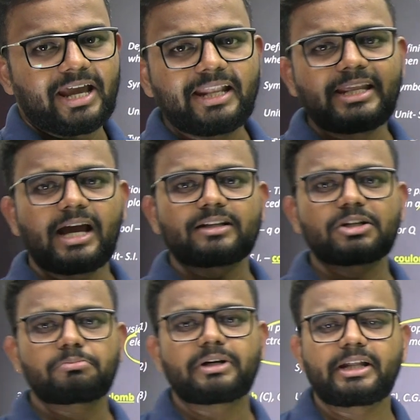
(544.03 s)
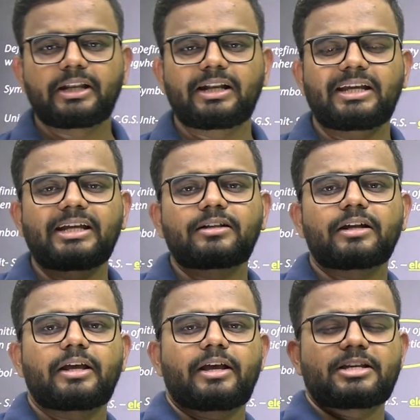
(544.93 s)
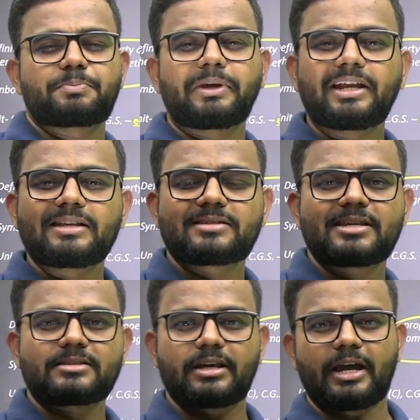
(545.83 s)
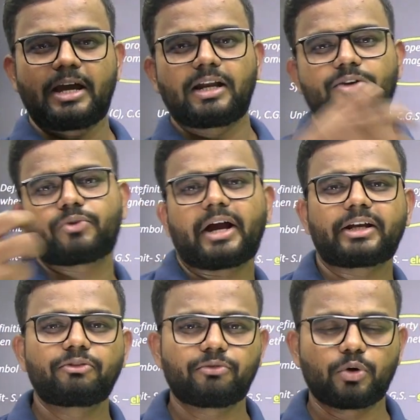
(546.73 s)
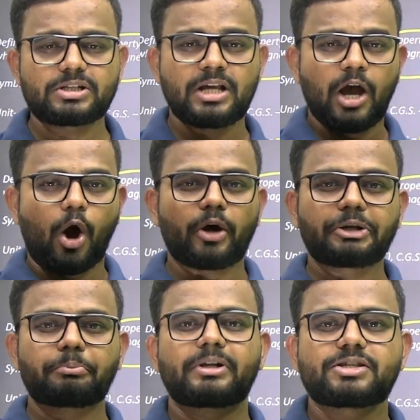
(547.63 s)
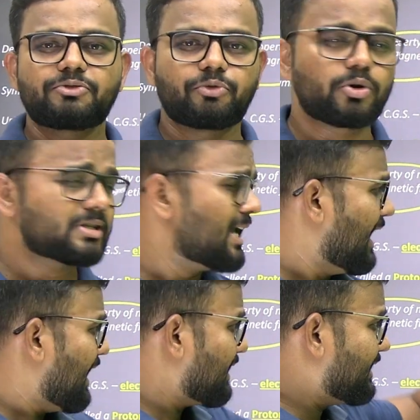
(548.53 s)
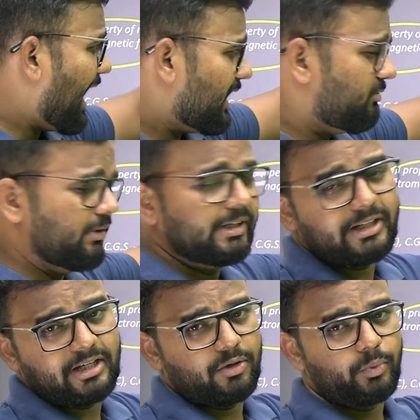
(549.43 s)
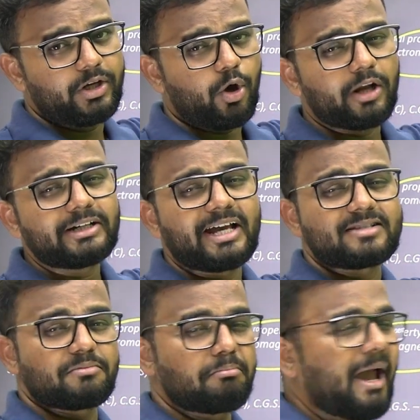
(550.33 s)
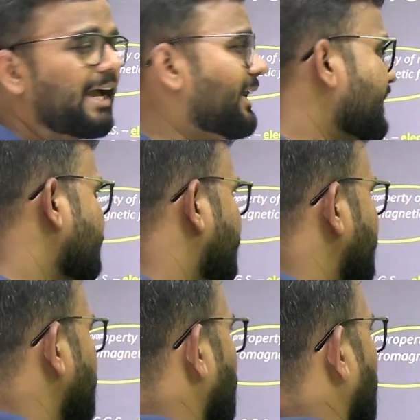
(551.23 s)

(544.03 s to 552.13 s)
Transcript: any other material either experiences an attractive force or repulsive force, that field we call it as magnetic field,